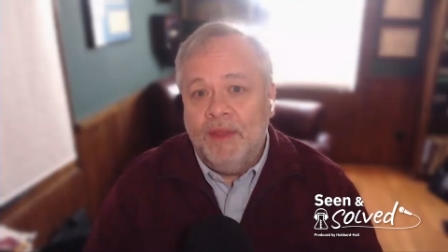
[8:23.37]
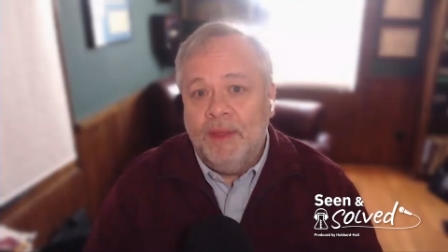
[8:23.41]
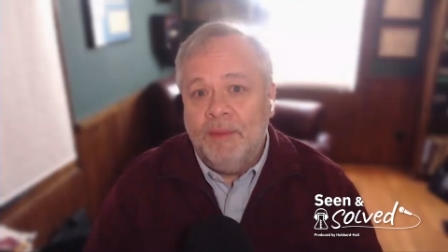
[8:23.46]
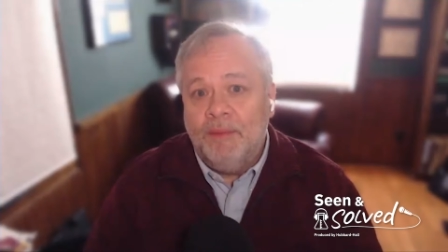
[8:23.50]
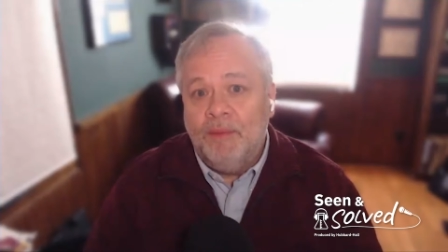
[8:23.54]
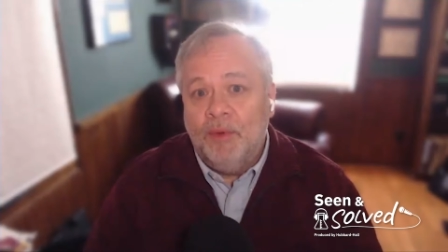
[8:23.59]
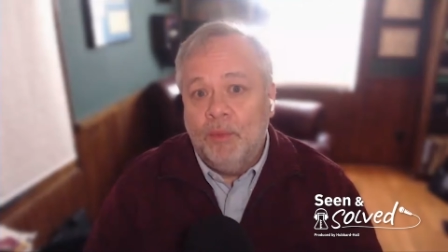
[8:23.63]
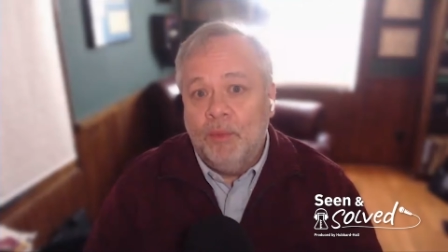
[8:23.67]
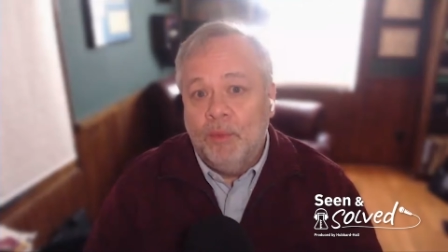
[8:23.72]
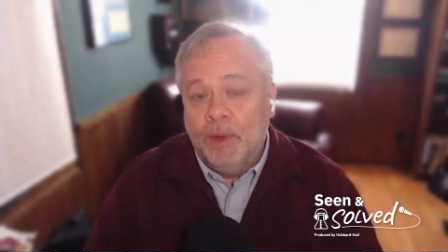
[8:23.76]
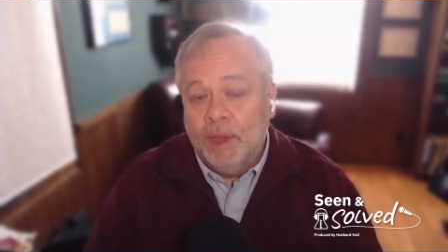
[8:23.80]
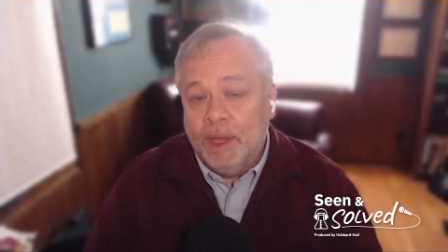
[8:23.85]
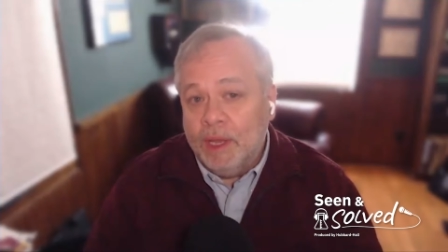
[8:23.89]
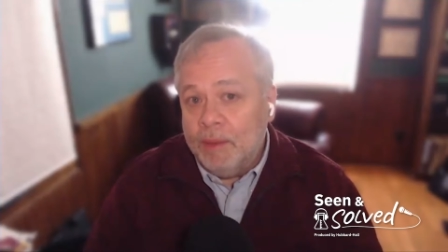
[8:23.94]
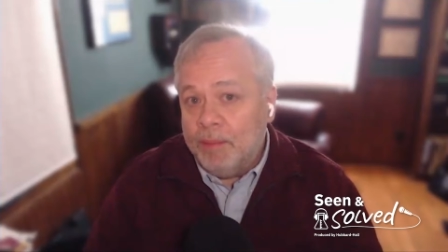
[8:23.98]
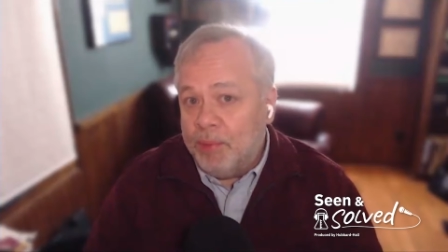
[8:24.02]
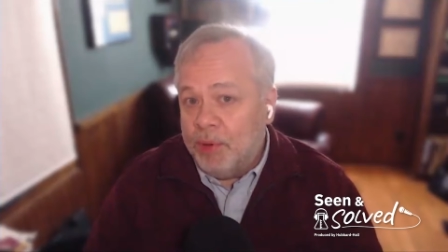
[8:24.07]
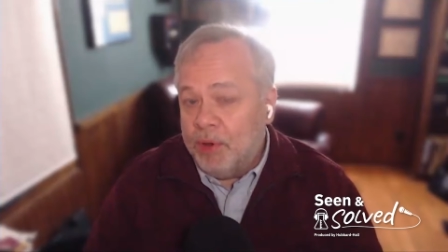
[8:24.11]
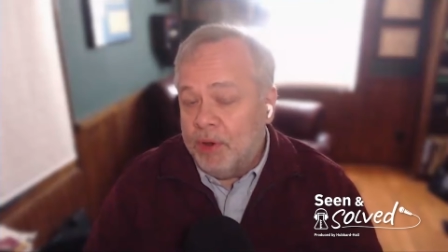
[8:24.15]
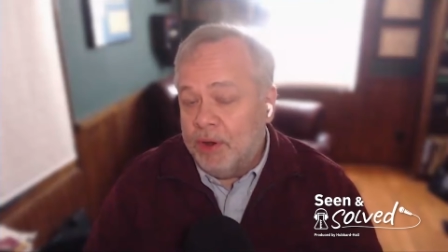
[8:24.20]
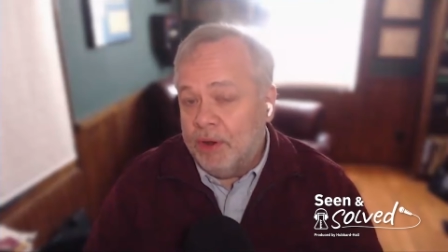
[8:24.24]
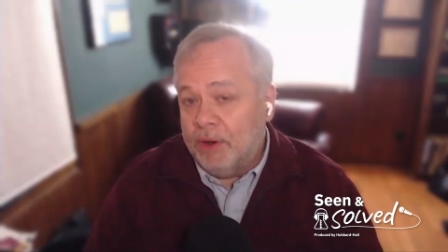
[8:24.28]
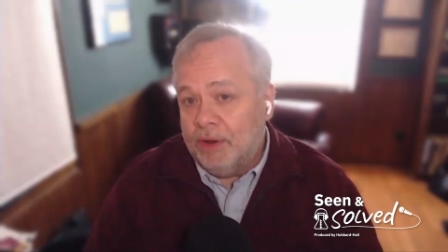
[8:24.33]
them to really
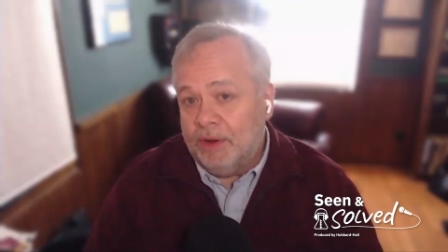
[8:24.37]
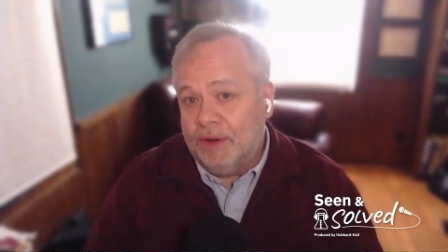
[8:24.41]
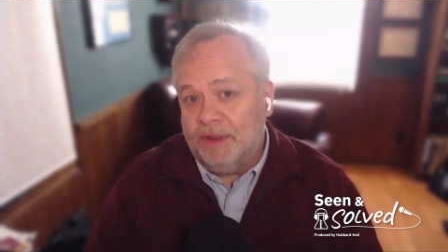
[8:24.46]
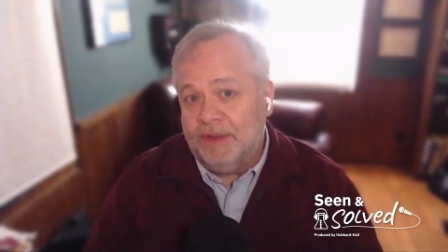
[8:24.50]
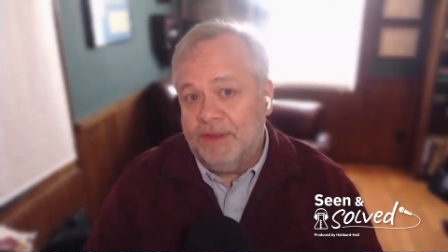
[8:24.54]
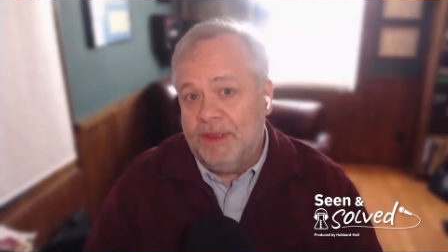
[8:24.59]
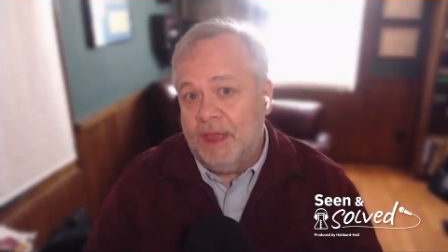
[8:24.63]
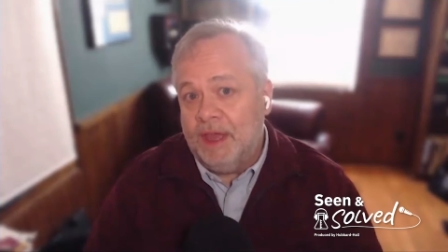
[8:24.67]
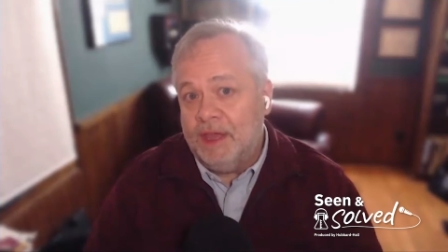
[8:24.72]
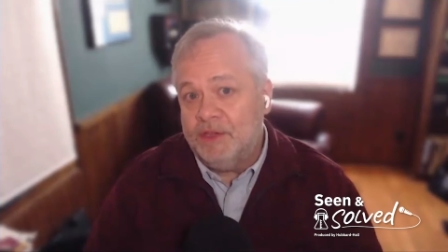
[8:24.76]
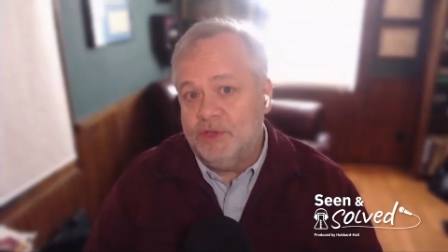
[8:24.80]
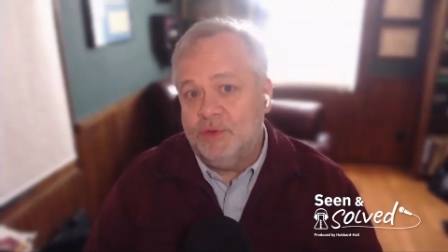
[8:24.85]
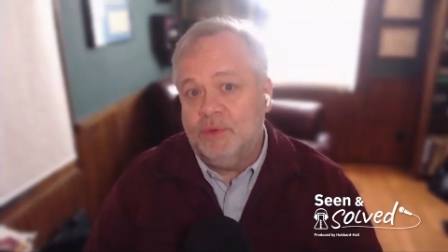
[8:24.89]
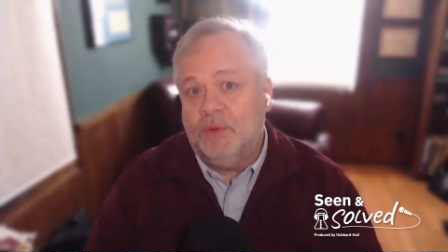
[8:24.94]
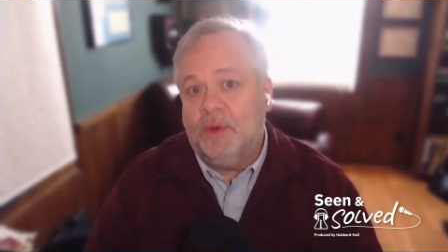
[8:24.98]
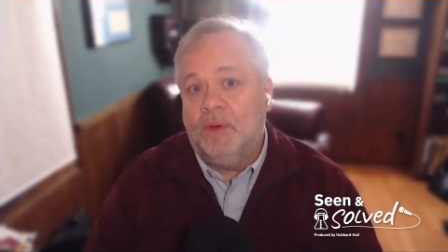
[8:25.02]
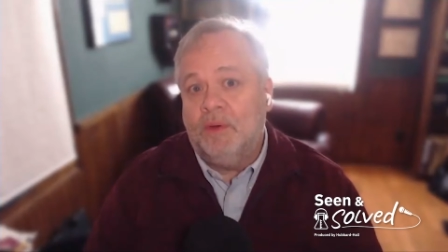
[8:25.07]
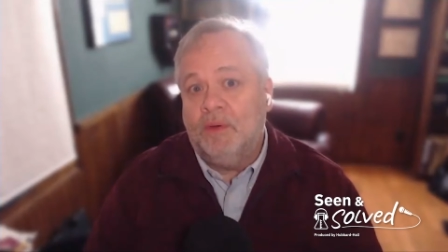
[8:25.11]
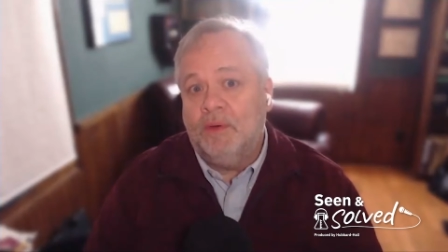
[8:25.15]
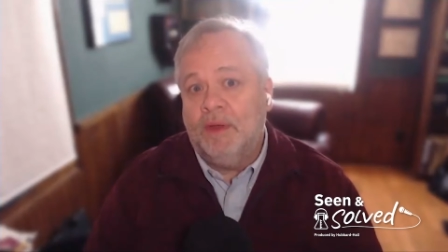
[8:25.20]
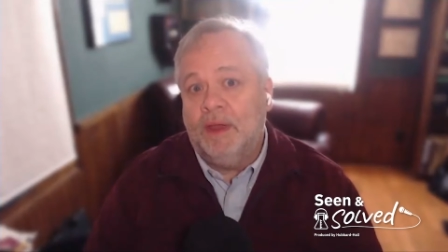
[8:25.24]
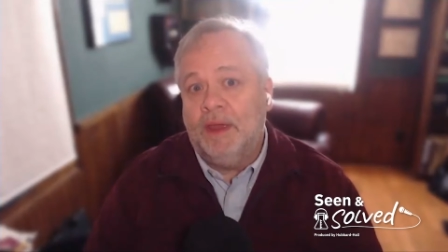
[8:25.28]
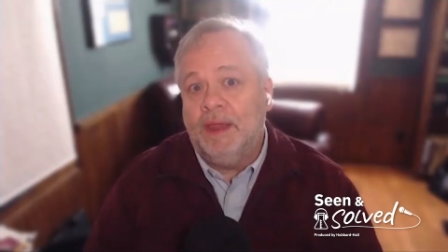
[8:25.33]
put it on a schedule,
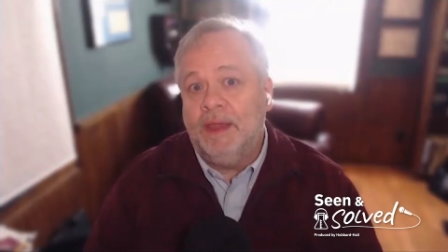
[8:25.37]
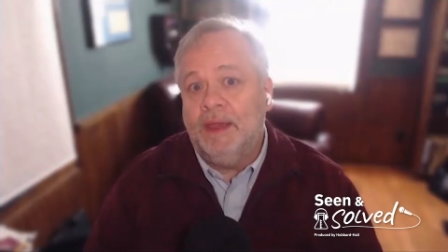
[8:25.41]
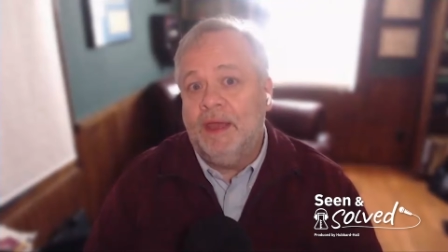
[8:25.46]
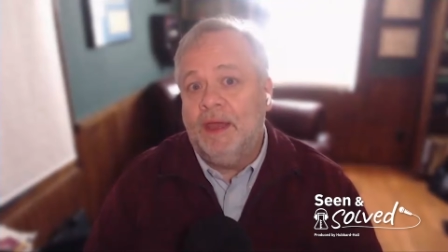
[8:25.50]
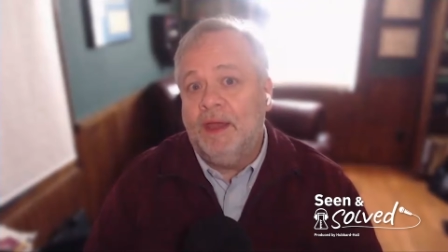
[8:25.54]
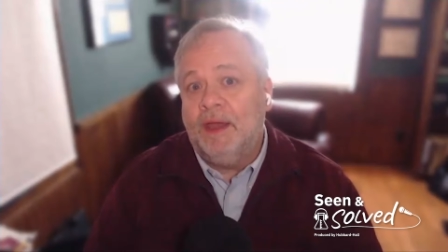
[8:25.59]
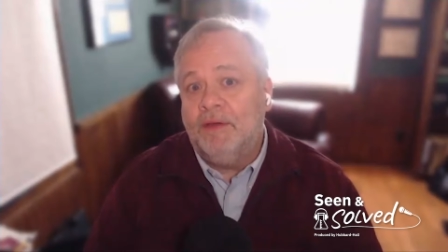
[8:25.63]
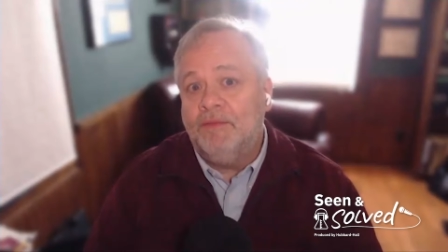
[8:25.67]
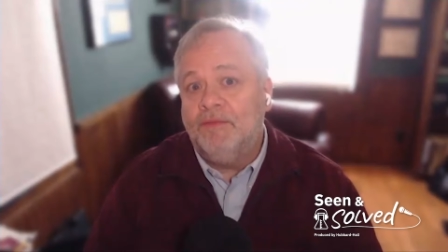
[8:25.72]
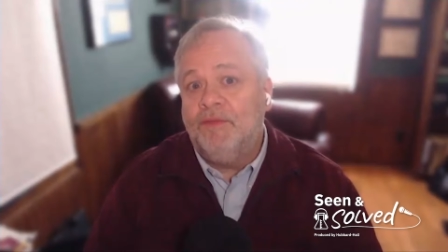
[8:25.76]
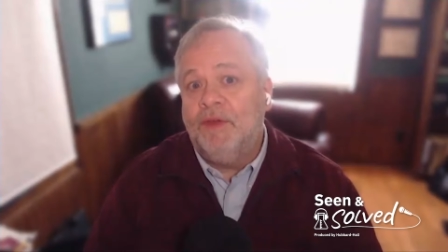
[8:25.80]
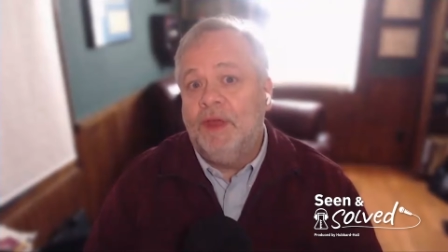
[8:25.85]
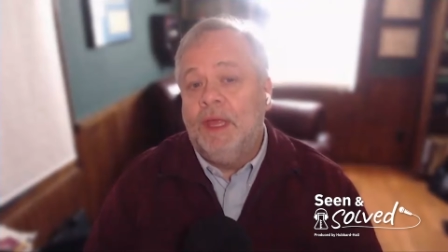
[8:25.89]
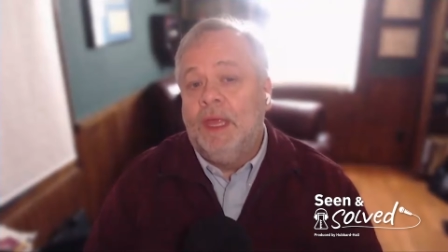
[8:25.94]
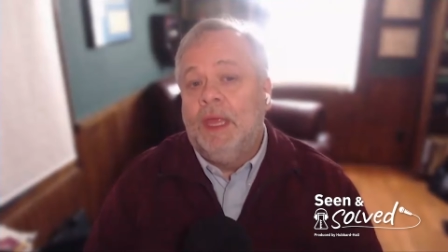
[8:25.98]
right, of